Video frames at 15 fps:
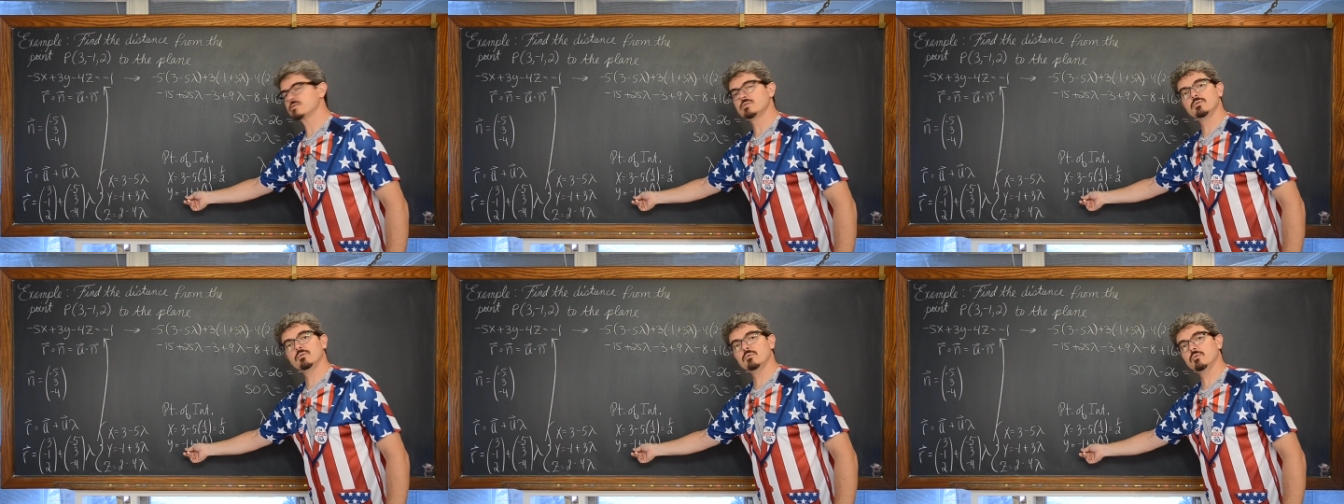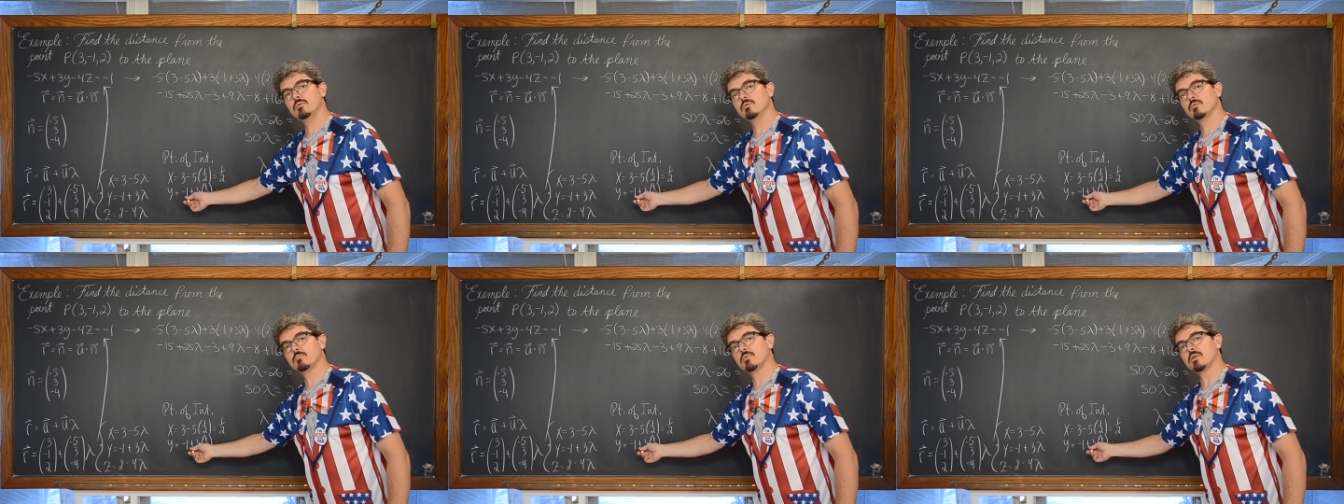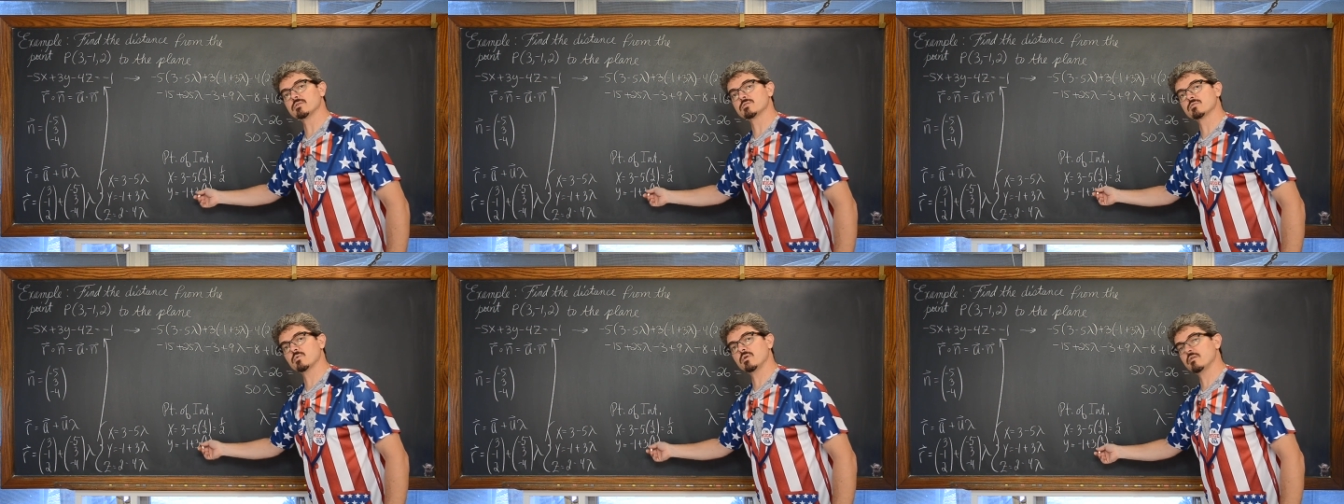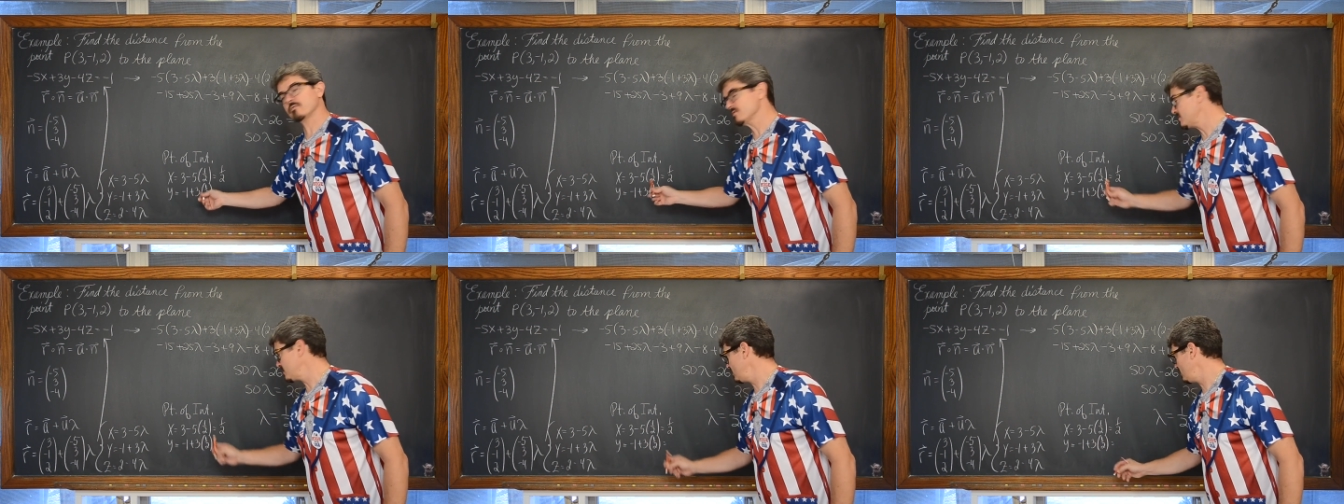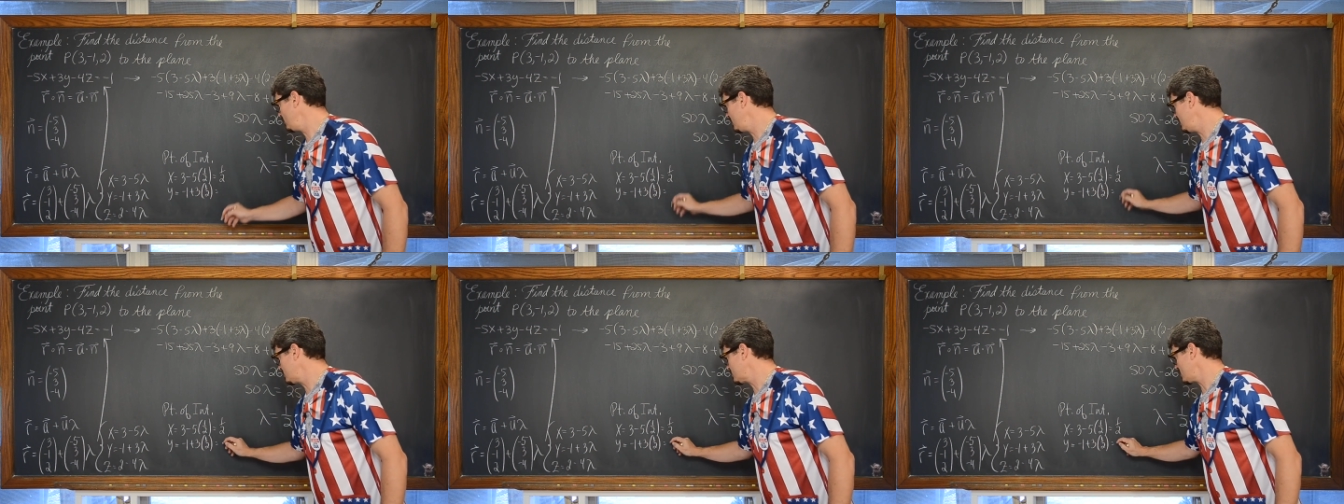2 plus 3 over
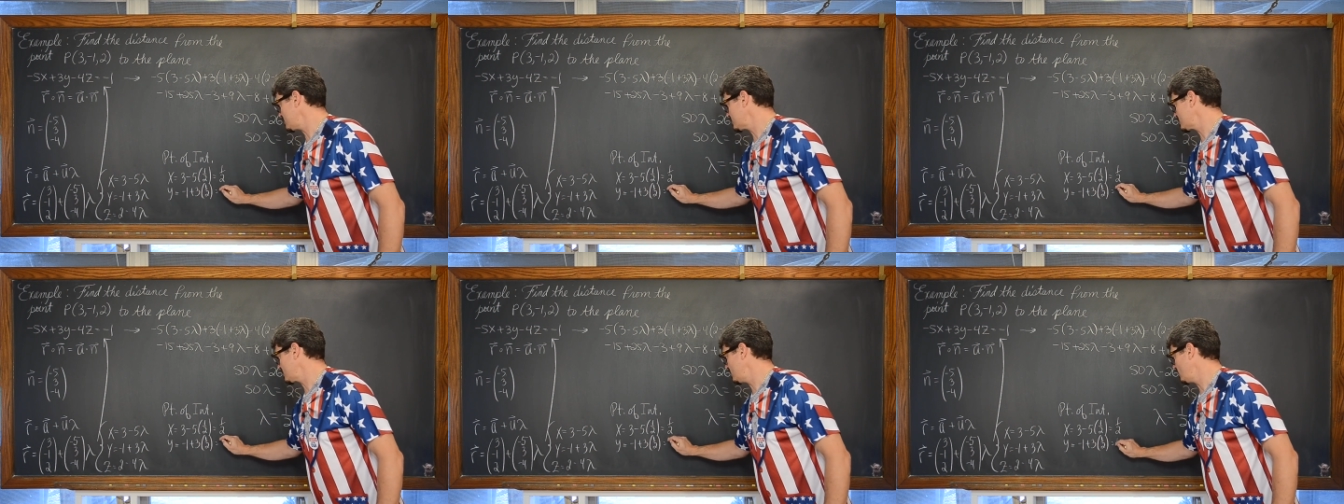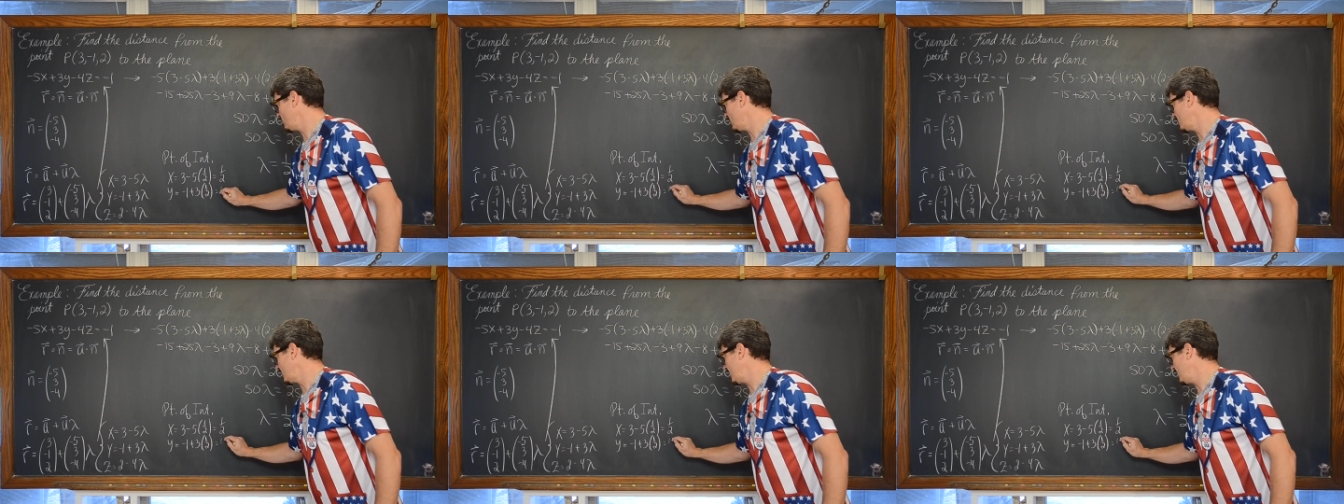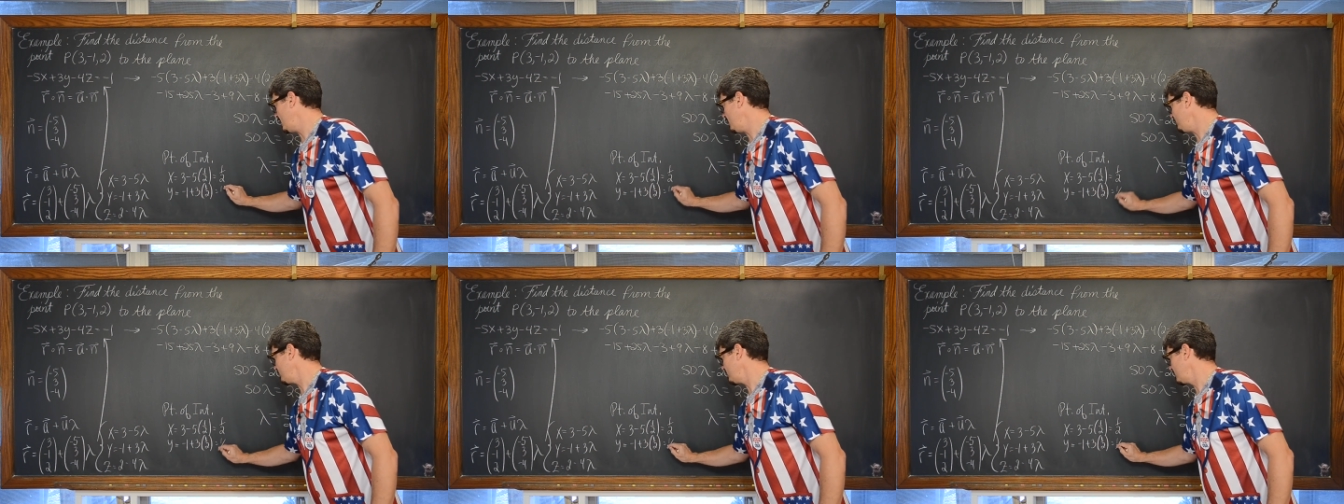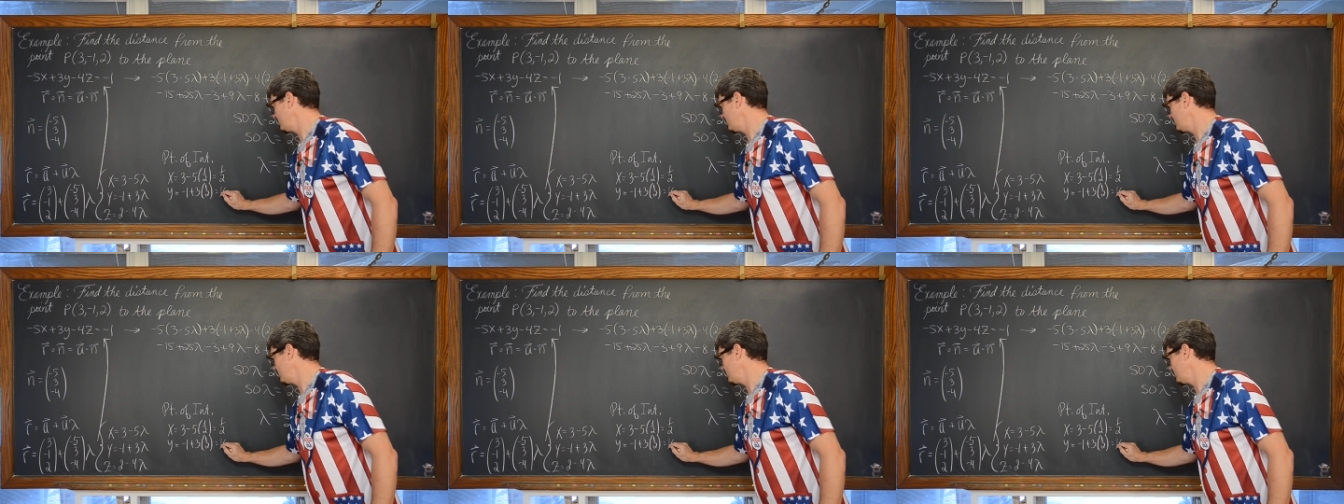2 is also 1 half.